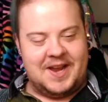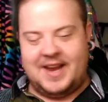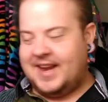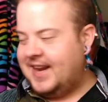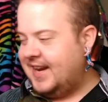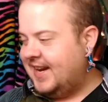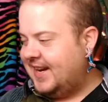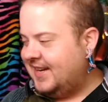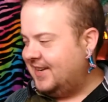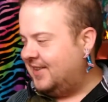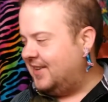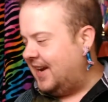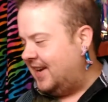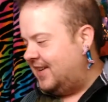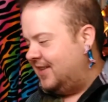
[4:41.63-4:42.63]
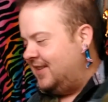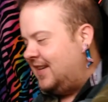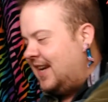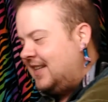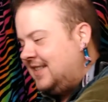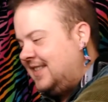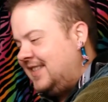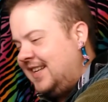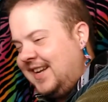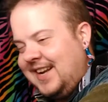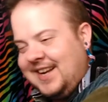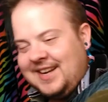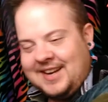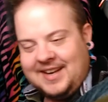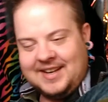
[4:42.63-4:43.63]
And okay, next
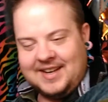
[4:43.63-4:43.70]
thing I